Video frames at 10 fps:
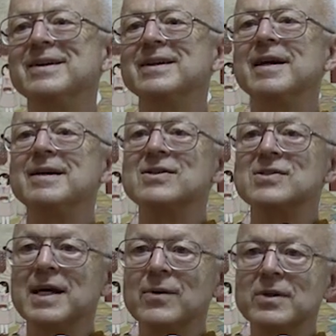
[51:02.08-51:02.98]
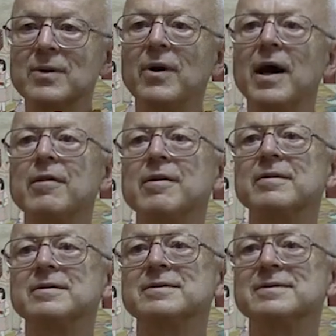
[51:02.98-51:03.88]
Okay, stay with your breath.
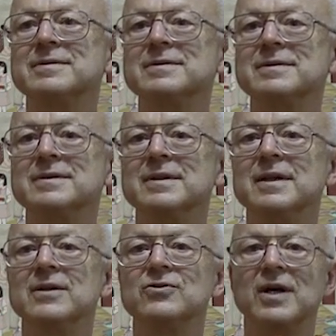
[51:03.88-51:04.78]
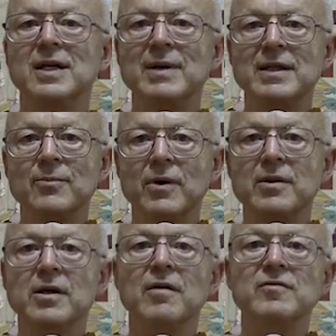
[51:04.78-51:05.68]
Try to make the
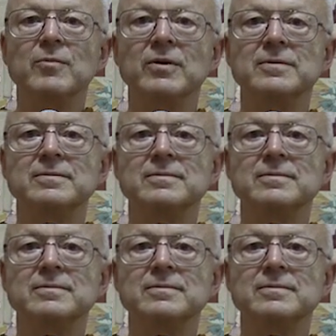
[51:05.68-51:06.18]
breath comfortable.